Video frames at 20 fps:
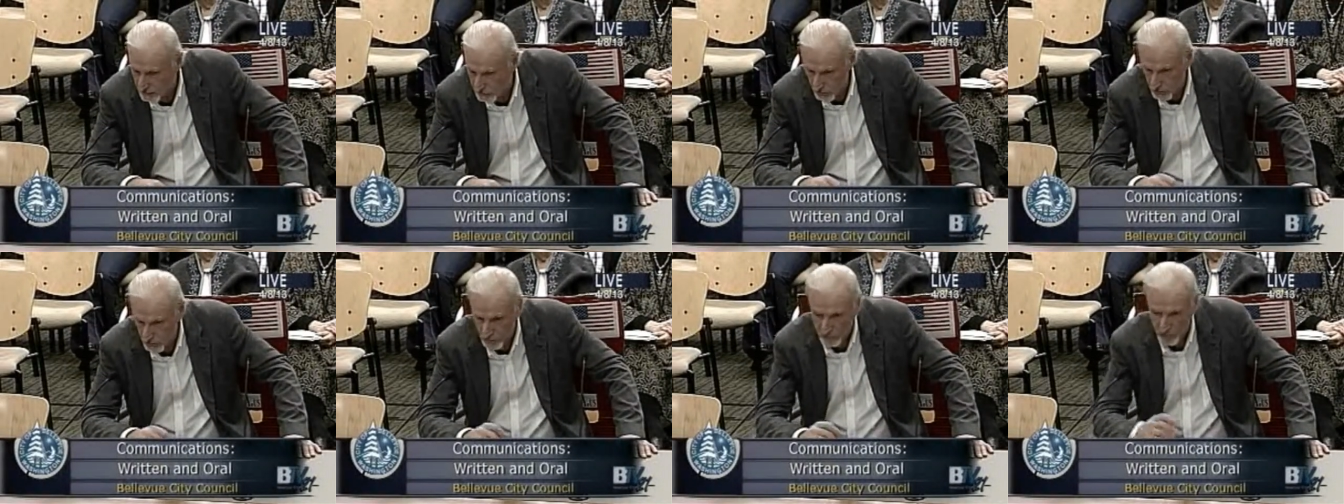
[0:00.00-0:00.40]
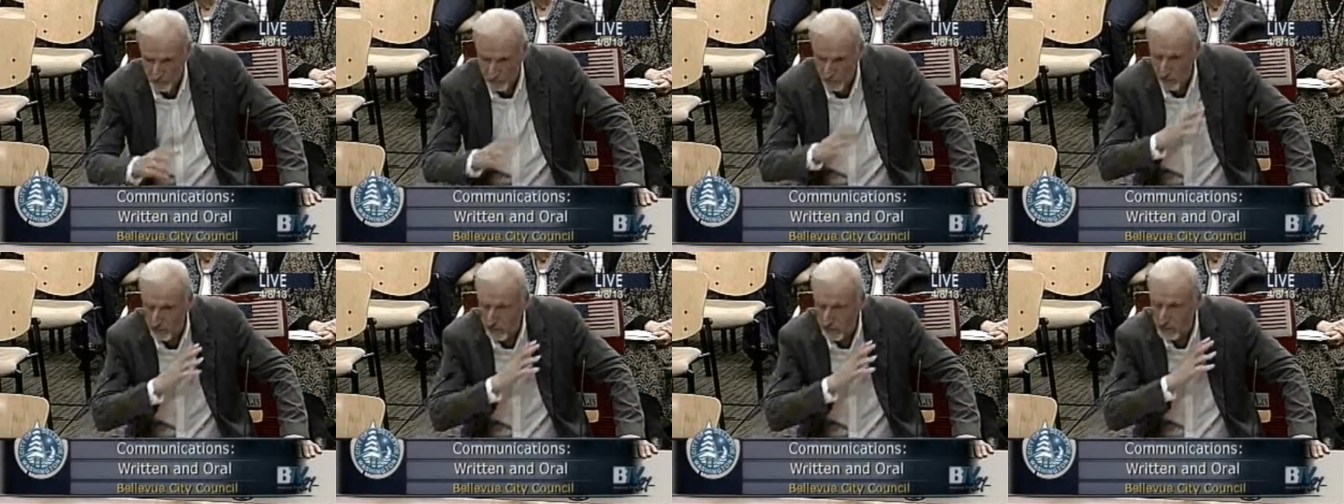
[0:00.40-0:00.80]

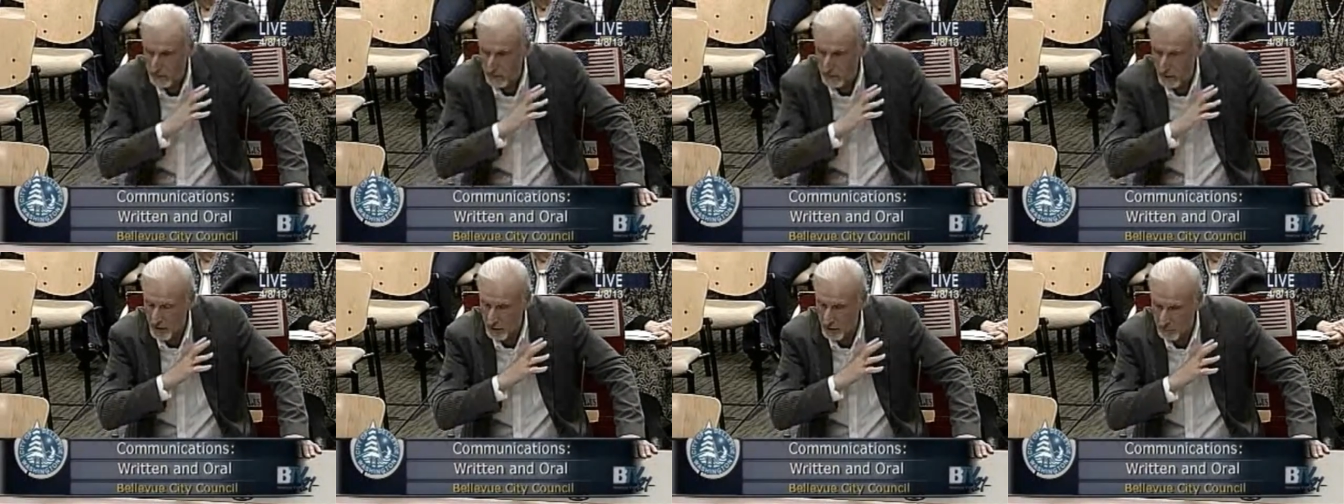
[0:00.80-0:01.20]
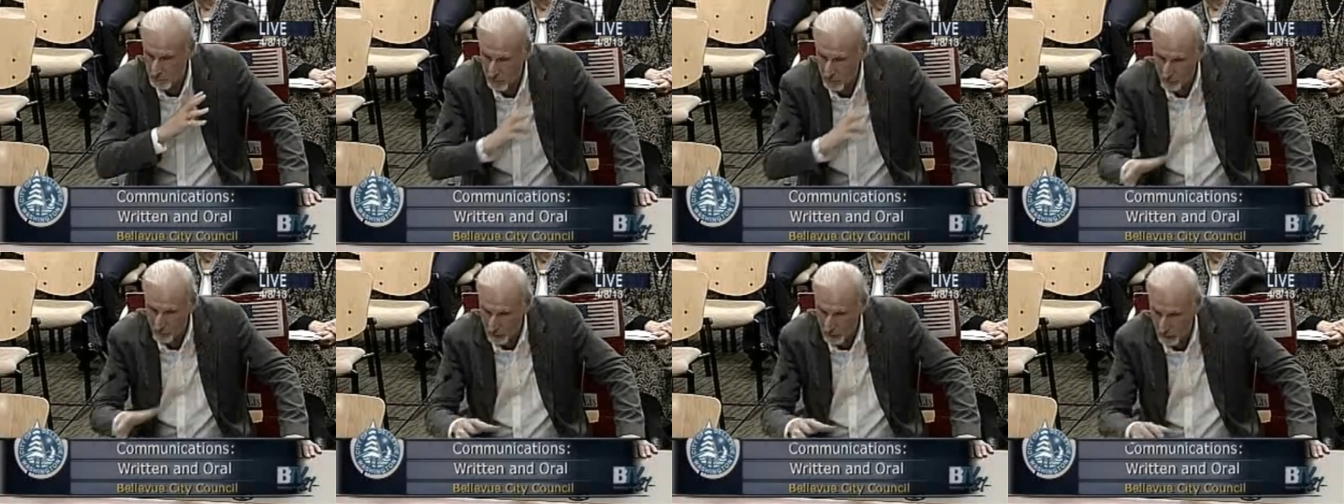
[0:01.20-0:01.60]
250 million
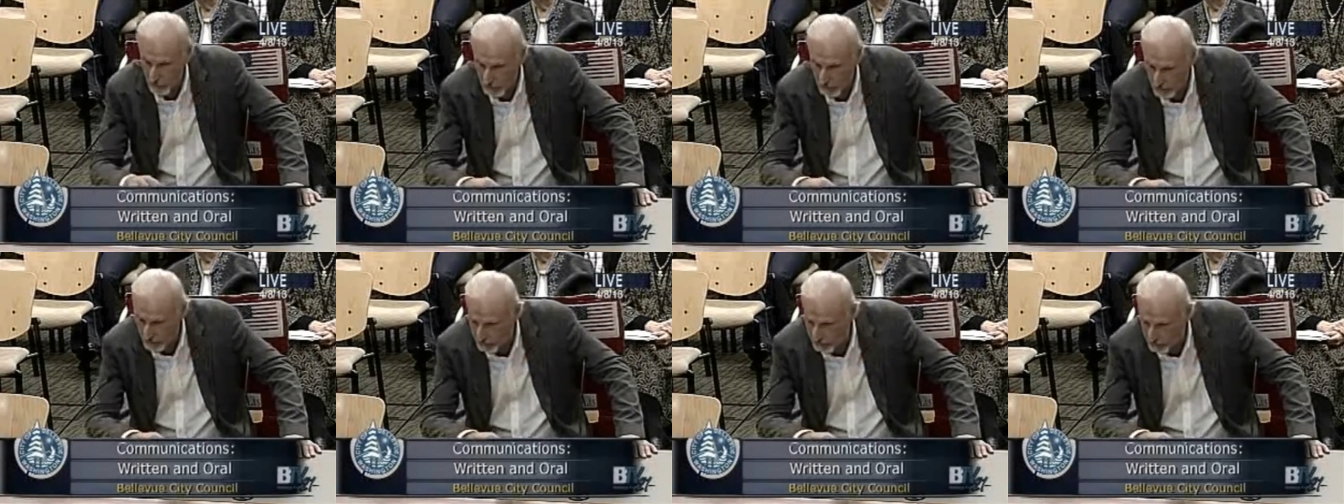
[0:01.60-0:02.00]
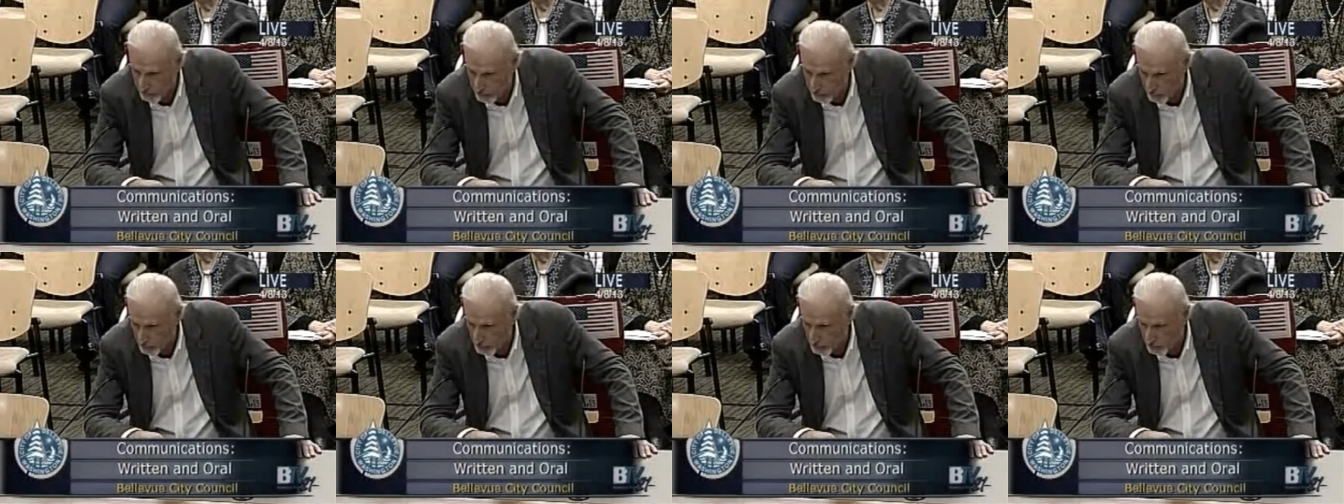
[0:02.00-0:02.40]
people totally
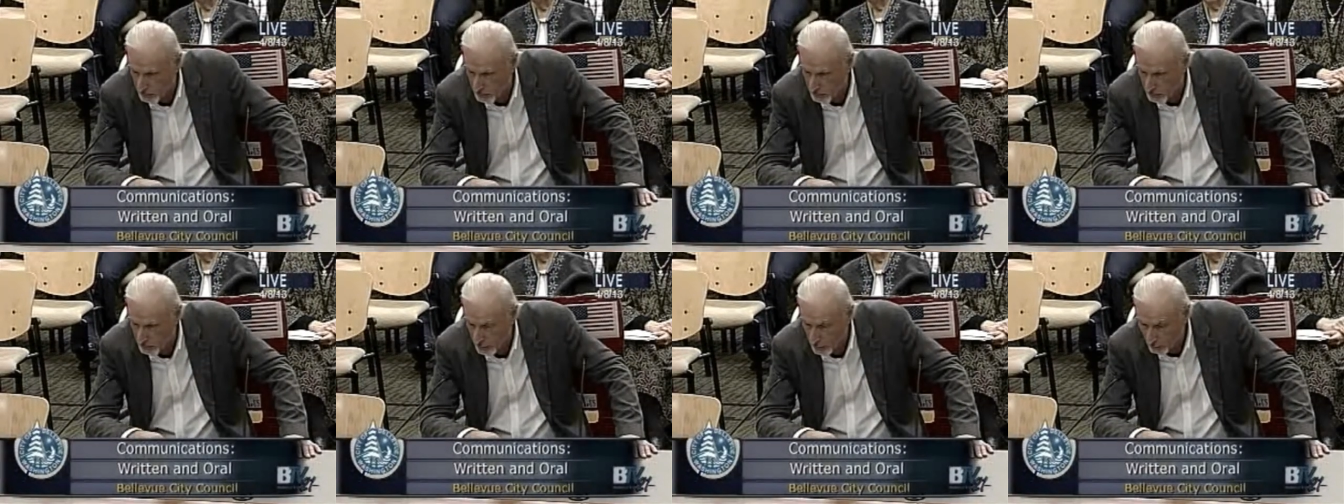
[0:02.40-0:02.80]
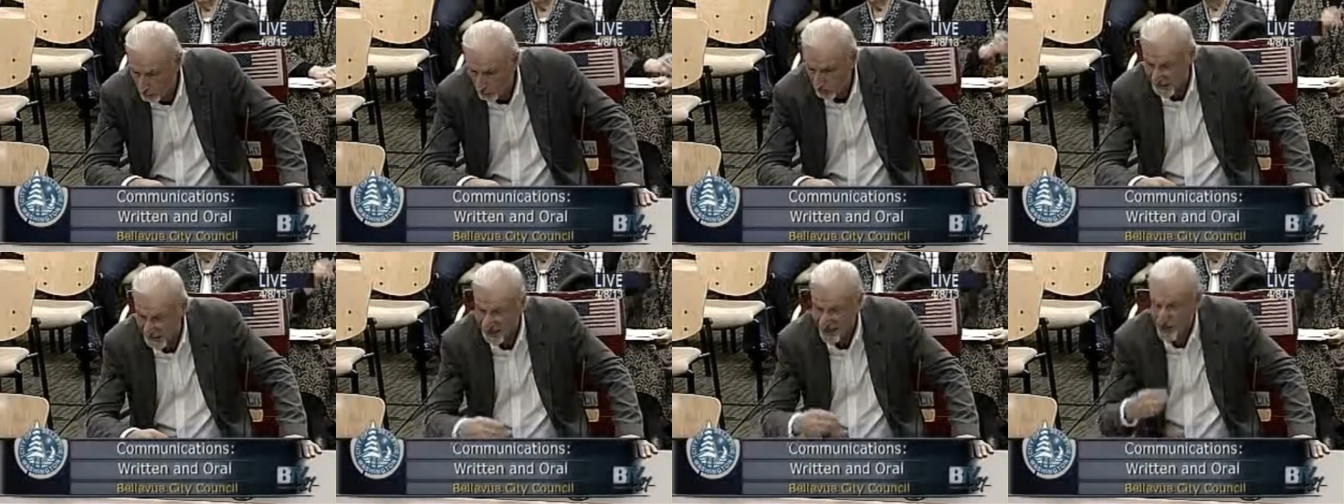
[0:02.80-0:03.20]
poor if
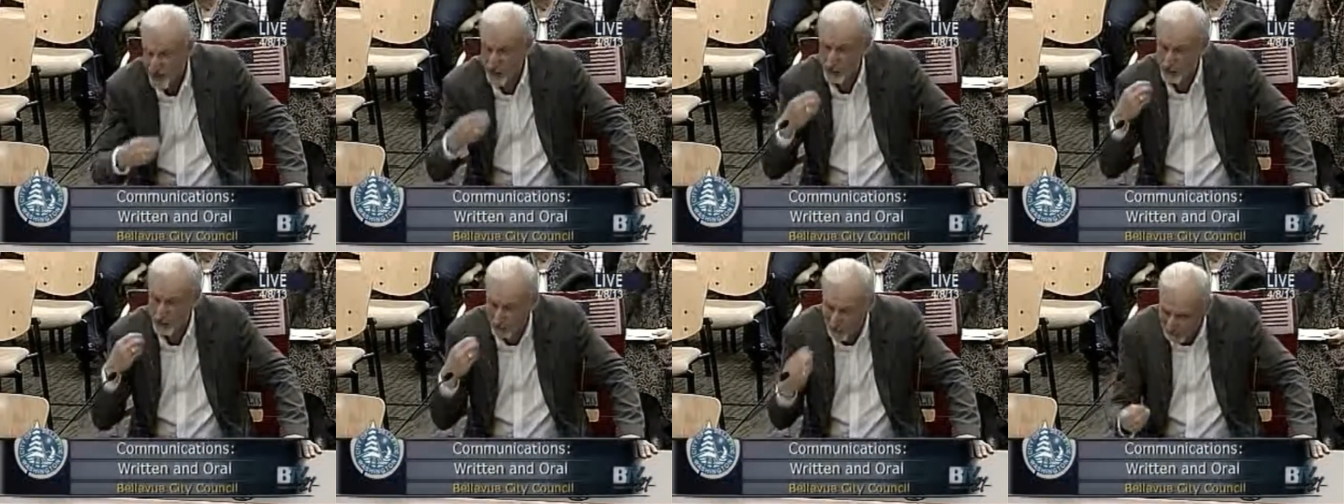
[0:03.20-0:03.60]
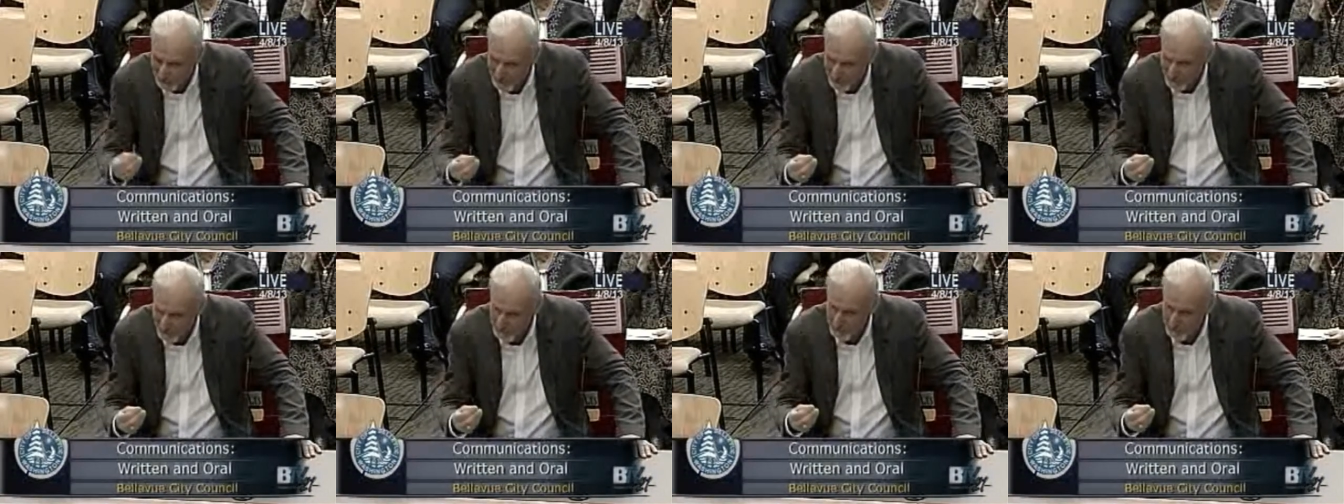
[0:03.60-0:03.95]
we can speak